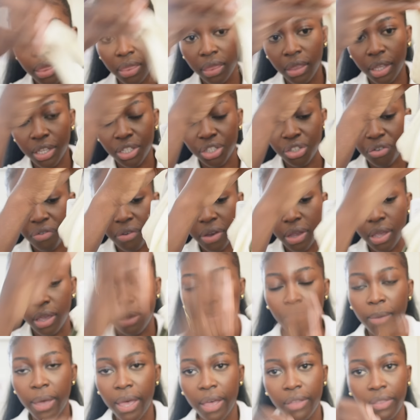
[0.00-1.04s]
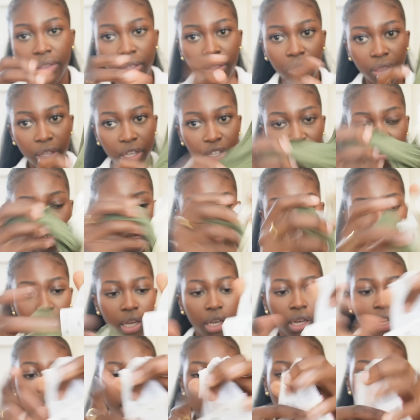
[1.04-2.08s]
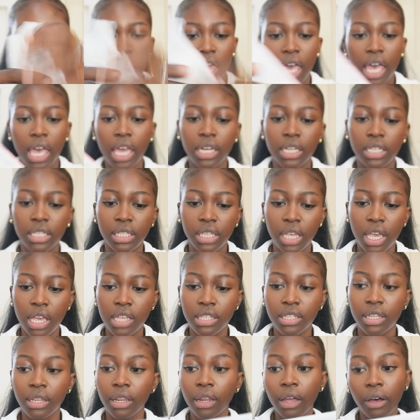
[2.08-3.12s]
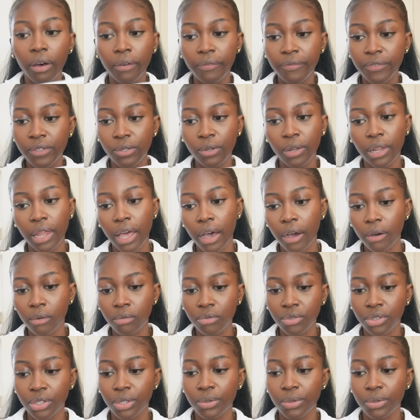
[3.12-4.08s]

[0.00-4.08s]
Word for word: there's cream, and then there's green, and it says love to lounge.